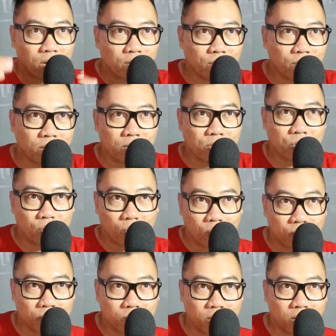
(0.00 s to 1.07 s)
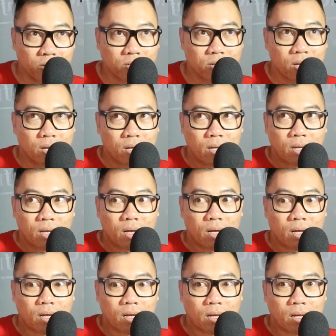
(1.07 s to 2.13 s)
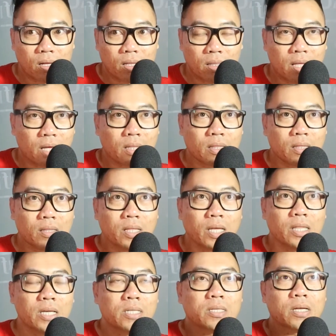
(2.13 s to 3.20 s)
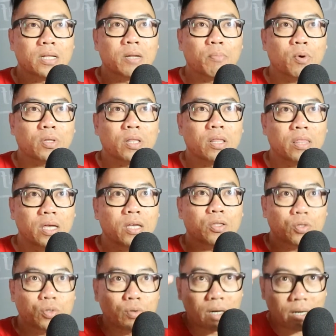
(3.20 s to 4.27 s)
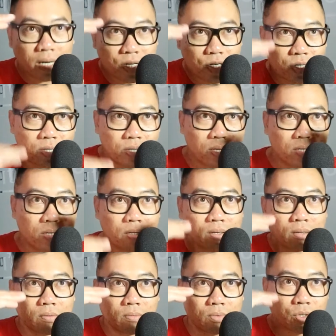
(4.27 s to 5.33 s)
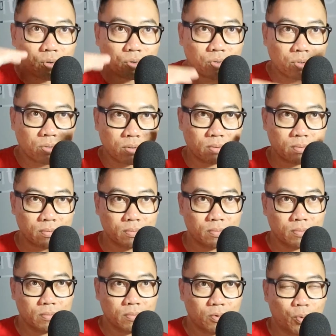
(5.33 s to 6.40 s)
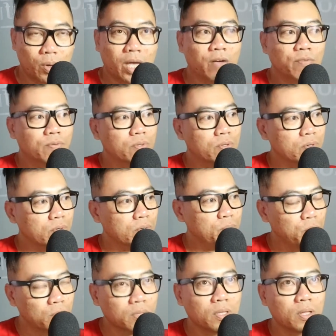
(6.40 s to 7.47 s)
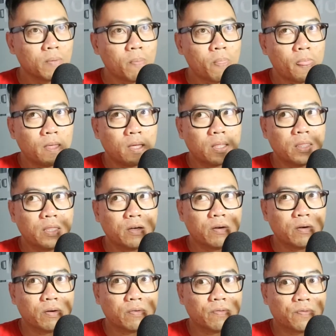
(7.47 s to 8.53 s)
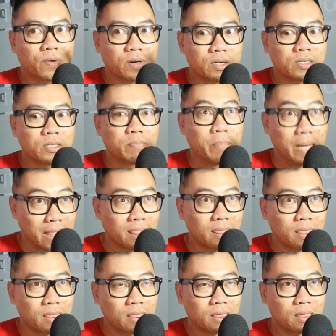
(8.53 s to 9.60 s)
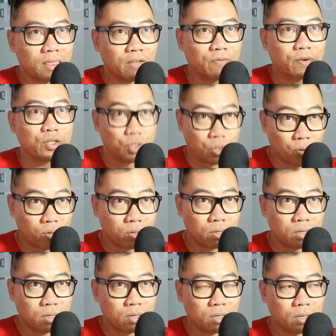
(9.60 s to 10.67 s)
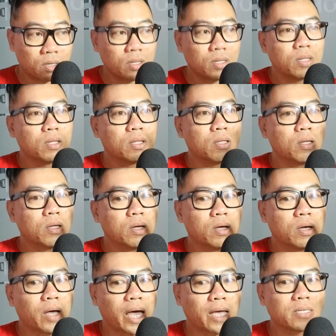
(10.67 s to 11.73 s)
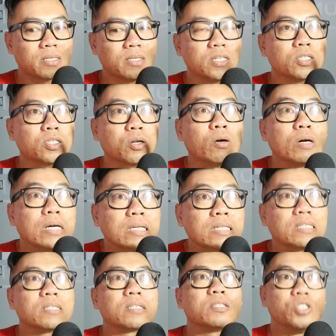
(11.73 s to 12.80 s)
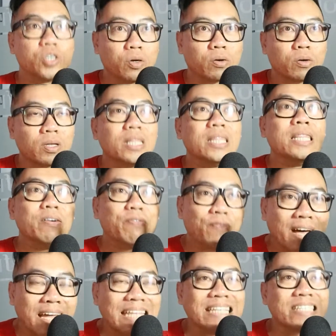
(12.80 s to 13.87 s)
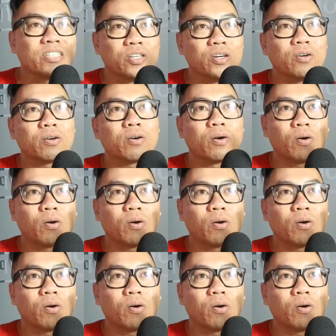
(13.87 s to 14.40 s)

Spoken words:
of the jokes, because that is an important thing to arrange the jokes. We have to put the first bit, the first joke, as the strongest joke, the funniest joke.